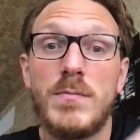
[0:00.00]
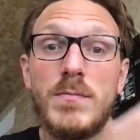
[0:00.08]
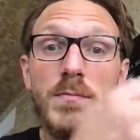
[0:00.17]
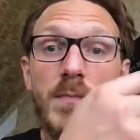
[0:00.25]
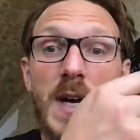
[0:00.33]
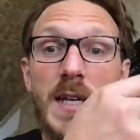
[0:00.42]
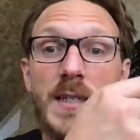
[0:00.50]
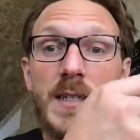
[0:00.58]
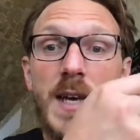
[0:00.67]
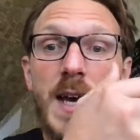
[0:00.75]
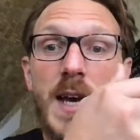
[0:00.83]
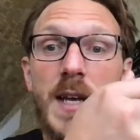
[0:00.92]
my
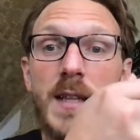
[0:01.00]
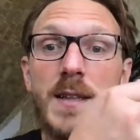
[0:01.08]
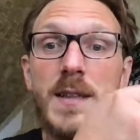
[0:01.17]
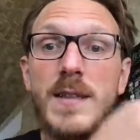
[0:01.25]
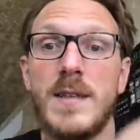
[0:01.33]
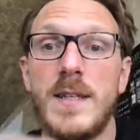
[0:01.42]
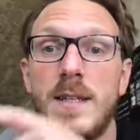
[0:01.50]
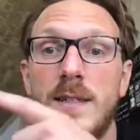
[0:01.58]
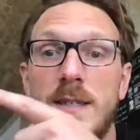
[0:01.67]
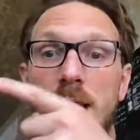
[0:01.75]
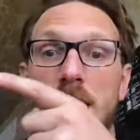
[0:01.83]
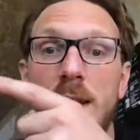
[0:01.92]
side, this
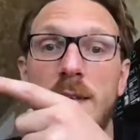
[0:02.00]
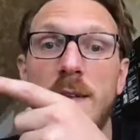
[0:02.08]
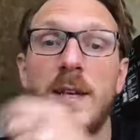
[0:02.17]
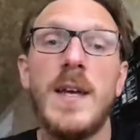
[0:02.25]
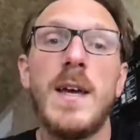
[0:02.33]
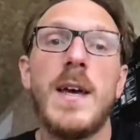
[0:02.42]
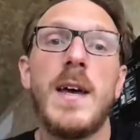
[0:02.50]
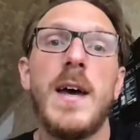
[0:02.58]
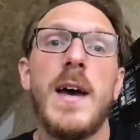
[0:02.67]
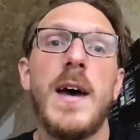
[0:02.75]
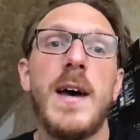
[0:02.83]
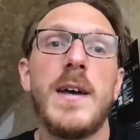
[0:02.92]
side,
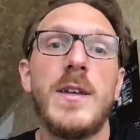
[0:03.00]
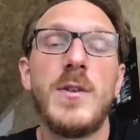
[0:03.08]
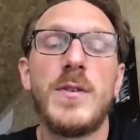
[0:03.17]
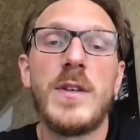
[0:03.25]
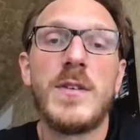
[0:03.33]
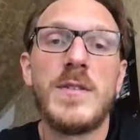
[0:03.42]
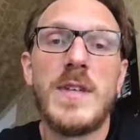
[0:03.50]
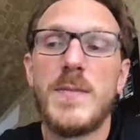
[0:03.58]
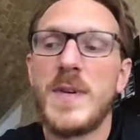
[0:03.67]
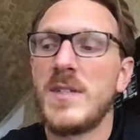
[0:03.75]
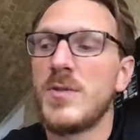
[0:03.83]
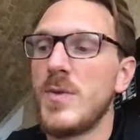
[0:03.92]
you can see
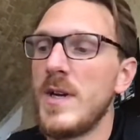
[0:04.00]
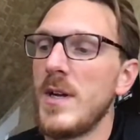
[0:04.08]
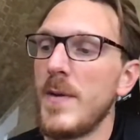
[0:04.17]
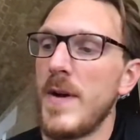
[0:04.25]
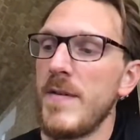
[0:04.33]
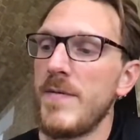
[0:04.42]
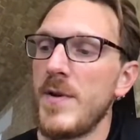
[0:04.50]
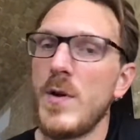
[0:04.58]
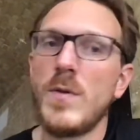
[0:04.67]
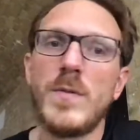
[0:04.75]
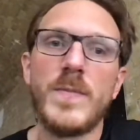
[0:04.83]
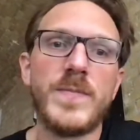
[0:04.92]
my screen on my
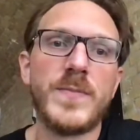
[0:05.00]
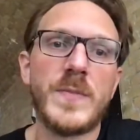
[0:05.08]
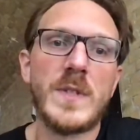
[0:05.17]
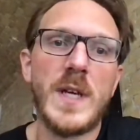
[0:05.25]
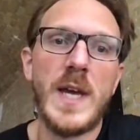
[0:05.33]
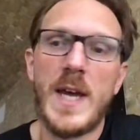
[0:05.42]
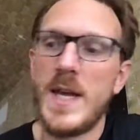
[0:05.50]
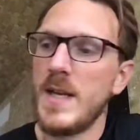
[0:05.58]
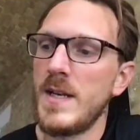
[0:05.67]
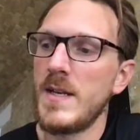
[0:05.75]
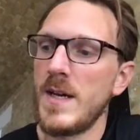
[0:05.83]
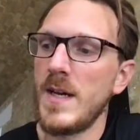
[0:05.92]
phone,
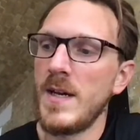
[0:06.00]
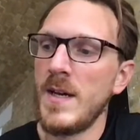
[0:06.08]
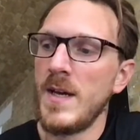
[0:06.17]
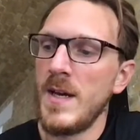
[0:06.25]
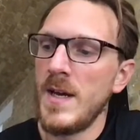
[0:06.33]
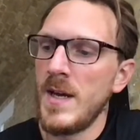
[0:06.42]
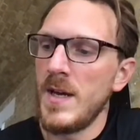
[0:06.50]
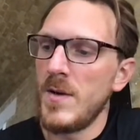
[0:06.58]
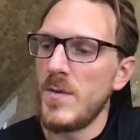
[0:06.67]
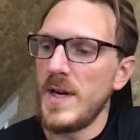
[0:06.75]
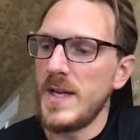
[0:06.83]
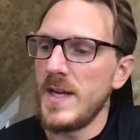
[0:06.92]
and
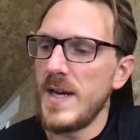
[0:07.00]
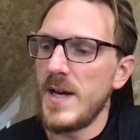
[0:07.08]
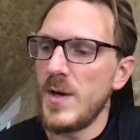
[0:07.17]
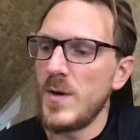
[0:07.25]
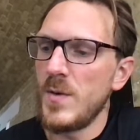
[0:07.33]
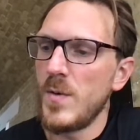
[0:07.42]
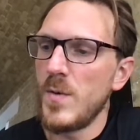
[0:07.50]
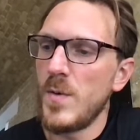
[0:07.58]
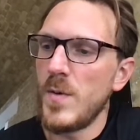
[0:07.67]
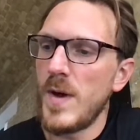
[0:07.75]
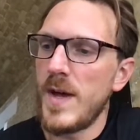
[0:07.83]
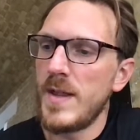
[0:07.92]
right now
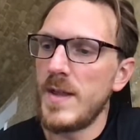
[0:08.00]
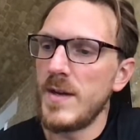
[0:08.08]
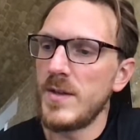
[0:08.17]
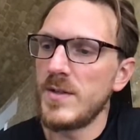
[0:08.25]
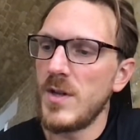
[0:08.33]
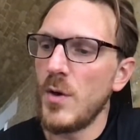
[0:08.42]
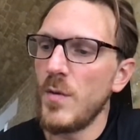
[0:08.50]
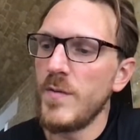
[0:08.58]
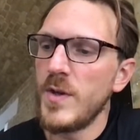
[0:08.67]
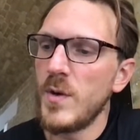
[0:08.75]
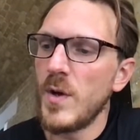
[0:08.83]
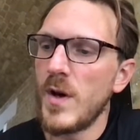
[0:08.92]
there's the
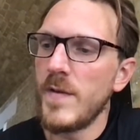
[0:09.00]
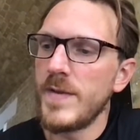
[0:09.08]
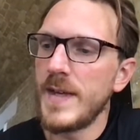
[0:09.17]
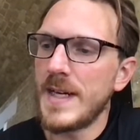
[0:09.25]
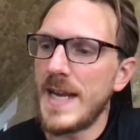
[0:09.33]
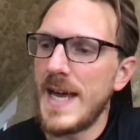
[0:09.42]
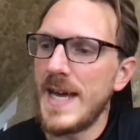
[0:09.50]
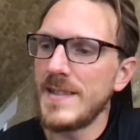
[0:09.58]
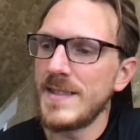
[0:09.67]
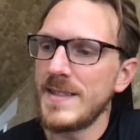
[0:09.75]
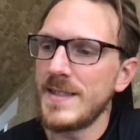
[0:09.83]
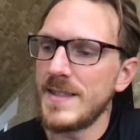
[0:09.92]
overview of the
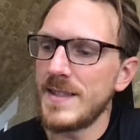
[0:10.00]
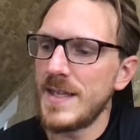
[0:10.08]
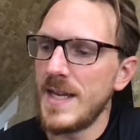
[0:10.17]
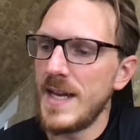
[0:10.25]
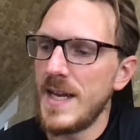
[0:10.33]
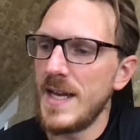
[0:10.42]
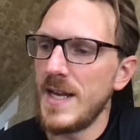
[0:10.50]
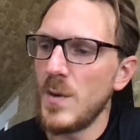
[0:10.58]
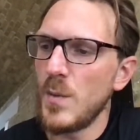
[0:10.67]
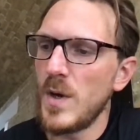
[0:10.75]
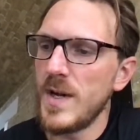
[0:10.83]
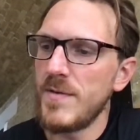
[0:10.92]
classes in
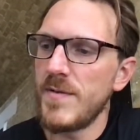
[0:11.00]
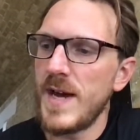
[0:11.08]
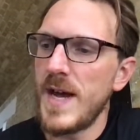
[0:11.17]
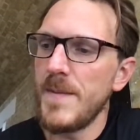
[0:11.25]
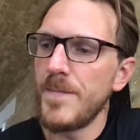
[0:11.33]
wodify.